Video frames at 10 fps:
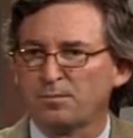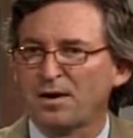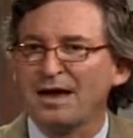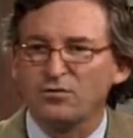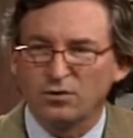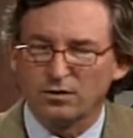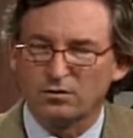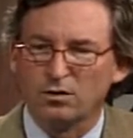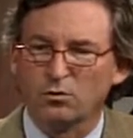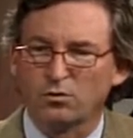
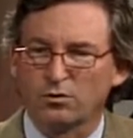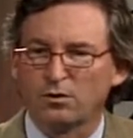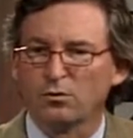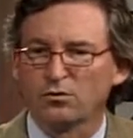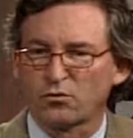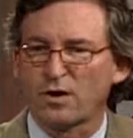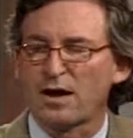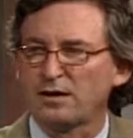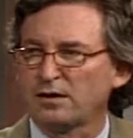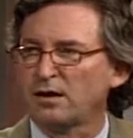patriots who were
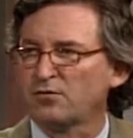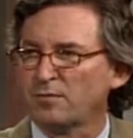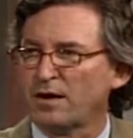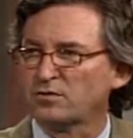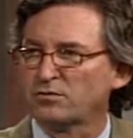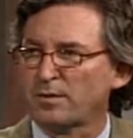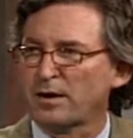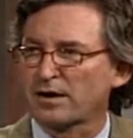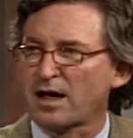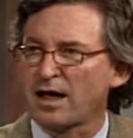trying to get information from
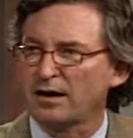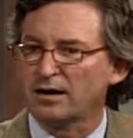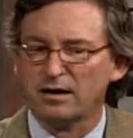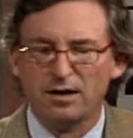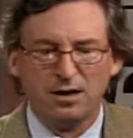Al Qaeda.